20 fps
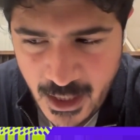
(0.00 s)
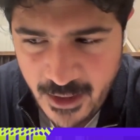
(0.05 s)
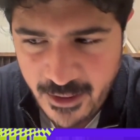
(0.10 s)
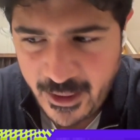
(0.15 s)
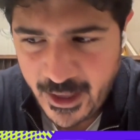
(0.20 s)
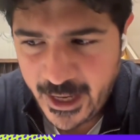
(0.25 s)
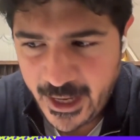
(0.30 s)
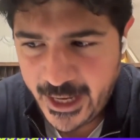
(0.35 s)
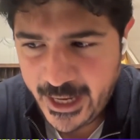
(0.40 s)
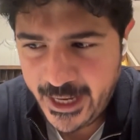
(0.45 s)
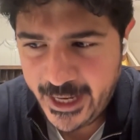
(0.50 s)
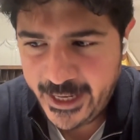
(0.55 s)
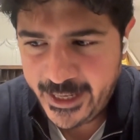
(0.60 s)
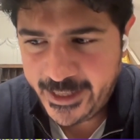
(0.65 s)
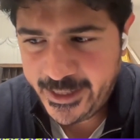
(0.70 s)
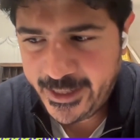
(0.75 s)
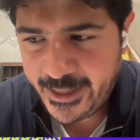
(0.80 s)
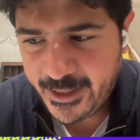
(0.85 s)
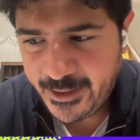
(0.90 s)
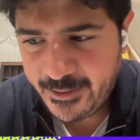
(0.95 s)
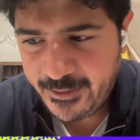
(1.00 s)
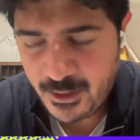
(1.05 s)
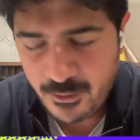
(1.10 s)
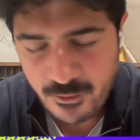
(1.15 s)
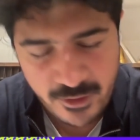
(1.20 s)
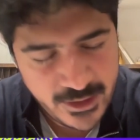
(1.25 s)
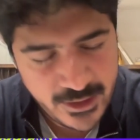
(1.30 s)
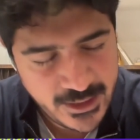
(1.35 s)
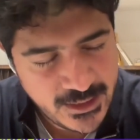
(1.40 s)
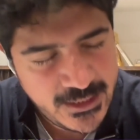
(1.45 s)
They
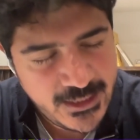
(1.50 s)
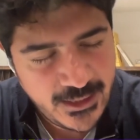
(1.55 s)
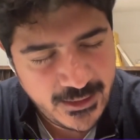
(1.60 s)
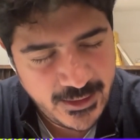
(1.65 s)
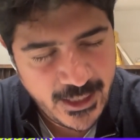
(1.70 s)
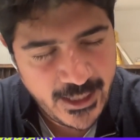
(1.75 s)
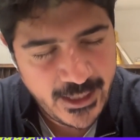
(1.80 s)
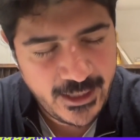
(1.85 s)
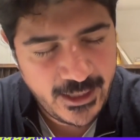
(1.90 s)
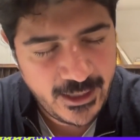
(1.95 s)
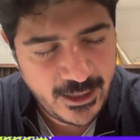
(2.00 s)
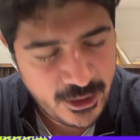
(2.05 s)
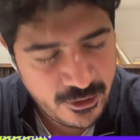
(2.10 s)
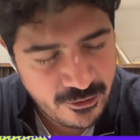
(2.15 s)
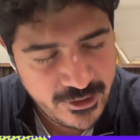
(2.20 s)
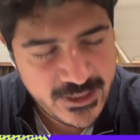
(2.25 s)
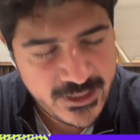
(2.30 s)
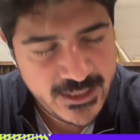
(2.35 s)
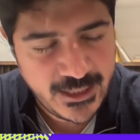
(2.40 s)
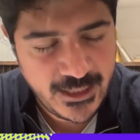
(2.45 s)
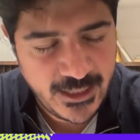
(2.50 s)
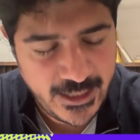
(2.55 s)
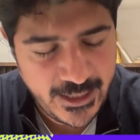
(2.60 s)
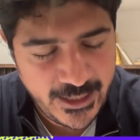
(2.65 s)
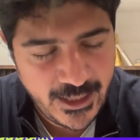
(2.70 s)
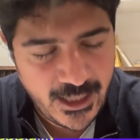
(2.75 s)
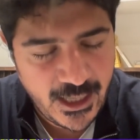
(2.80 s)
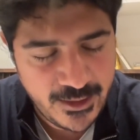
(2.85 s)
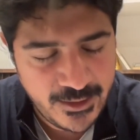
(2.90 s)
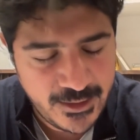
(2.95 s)
increasingly
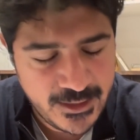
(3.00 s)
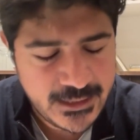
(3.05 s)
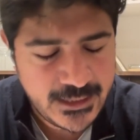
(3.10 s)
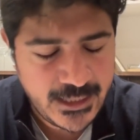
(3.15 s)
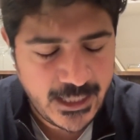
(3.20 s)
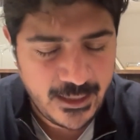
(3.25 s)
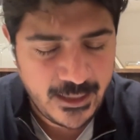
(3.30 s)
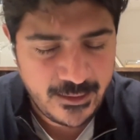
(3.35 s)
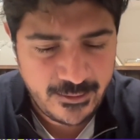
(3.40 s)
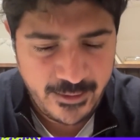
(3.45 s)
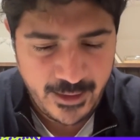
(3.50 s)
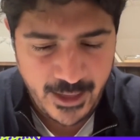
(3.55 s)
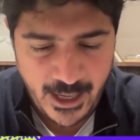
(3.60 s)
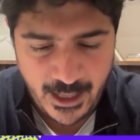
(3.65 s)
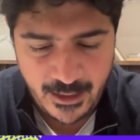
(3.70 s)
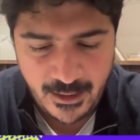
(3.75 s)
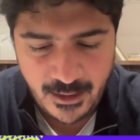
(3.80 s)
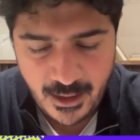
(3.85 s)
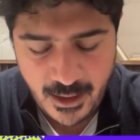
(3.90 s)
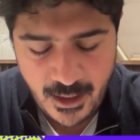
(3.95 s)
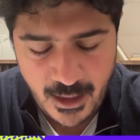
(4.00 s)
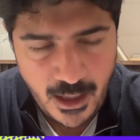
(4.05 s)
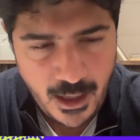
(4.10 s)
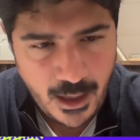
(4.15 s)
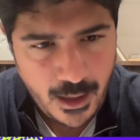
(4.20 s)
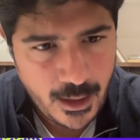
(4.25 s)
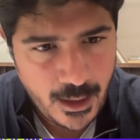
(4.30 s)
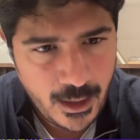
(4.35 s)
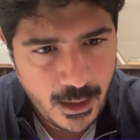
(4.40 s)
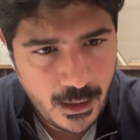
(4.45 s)
understand that
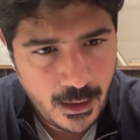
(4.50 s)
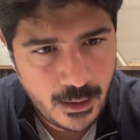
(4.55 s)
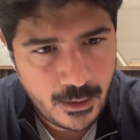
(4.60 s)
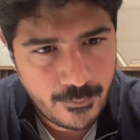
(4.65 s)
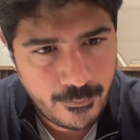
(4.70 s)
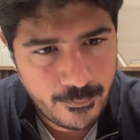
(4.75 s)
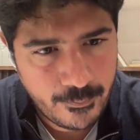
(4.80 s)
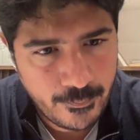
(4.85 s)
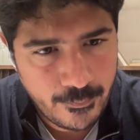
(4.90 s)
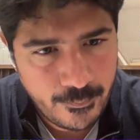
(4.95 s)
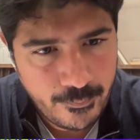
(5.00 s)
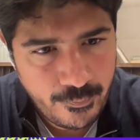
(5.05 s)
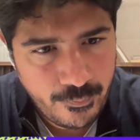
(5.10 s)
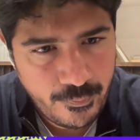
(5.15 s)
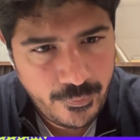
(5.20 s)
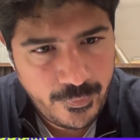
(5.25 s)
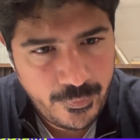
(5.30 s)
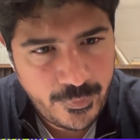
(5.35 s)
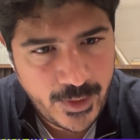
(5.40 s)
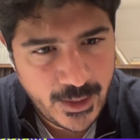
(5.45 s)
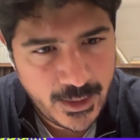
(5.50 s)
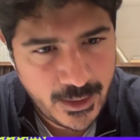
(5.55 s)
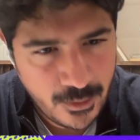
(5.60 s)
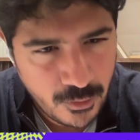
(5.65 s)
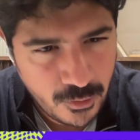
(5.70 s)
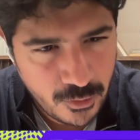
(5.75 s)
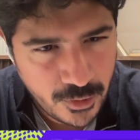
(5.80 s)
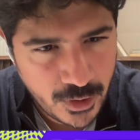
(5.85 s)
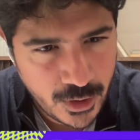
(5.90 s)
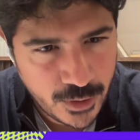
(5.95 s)
that in
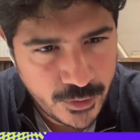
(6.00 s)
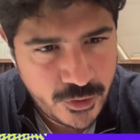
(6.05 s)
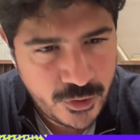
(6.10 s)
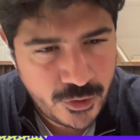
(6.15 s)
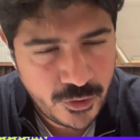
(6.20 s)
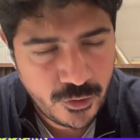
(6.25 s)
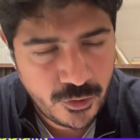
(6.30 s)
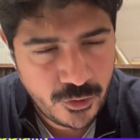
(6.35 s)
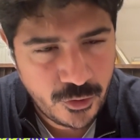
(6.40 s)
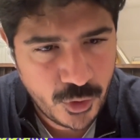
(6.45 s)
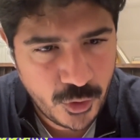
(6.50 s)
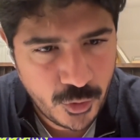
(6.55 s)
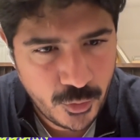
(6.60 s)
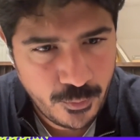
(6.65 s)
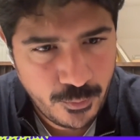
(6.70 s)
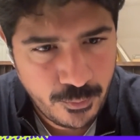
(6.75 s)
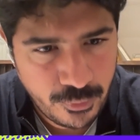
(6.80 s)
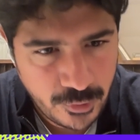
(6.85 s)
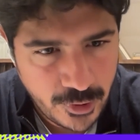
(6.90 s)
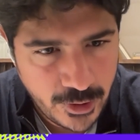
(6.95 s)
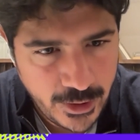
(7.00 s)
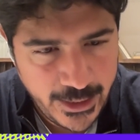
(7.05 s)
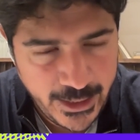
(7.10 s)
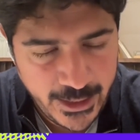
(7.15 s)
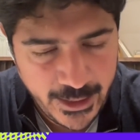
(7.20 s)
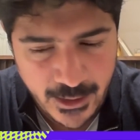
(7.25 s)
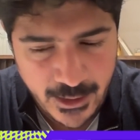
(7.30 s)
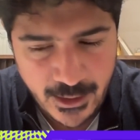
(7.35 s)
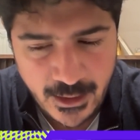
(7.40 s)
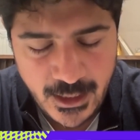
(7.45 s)
order to
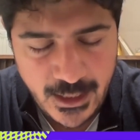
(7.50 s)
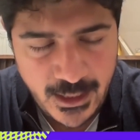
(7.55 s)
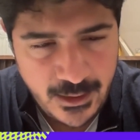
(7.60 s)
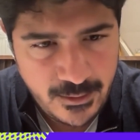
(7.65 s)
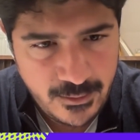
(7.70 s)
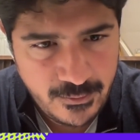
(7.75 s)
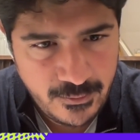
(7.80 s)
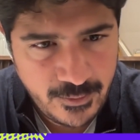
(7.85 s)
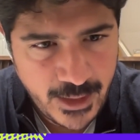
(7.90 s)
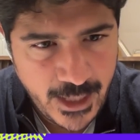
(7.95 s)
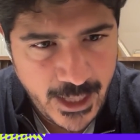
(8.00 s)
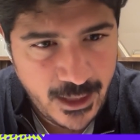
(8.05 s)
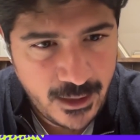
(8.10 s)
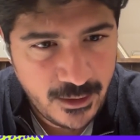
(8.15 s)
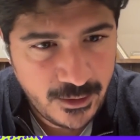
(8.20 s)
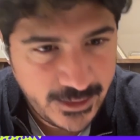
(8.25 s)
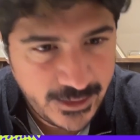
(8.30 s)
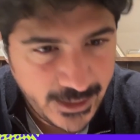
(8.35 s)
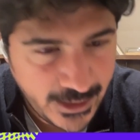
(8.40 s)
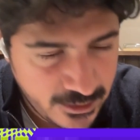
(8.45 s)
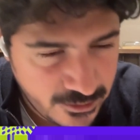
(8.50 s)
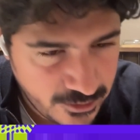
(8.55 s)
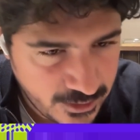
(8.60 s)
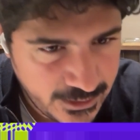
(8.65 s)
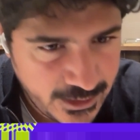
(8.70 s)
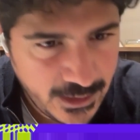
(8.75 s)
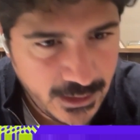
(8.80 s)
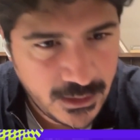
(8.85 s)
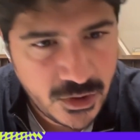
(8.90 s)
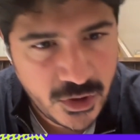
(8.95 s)
bring their data
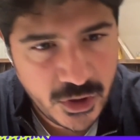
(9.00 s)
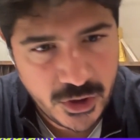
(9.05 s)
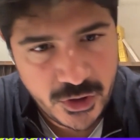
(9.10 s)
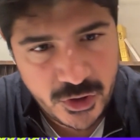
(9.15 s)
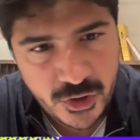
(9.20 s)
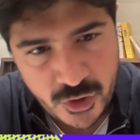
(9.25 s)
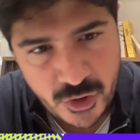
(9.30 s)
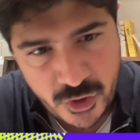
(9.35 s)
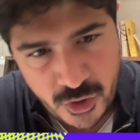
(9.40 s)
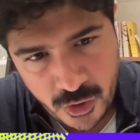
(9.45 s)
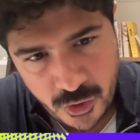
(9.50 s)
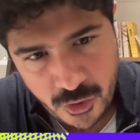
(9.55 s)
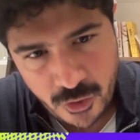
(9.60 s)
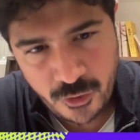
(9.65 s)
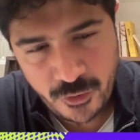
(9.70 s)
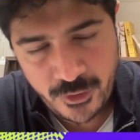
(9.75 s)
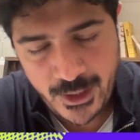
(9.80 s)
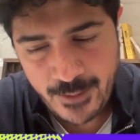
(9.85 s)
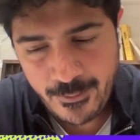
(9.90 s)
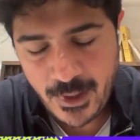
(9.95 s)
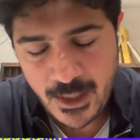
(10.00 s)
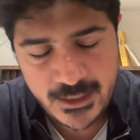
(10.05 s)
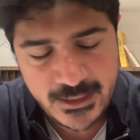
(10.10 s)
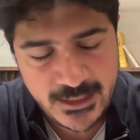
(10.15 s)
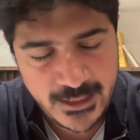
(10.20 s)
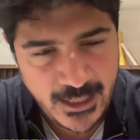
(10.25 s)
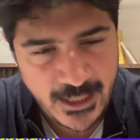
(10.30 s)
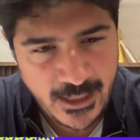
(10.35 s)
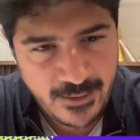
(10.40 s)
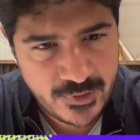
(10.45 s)
intelligence to their
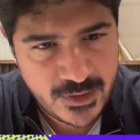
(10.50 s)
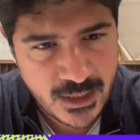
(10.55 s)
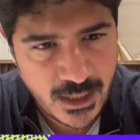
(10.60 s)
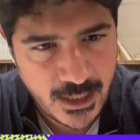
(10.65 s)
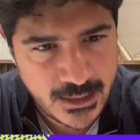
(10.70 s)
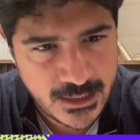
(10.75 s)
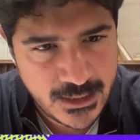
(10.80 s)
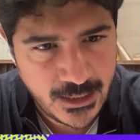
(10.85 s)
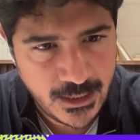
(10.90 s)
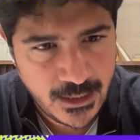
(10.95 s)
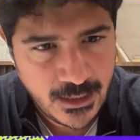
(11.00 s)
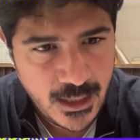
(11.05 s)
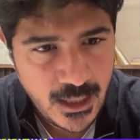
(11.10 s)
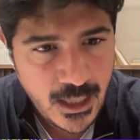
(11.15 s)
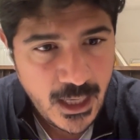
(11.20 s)
marketing and advertising,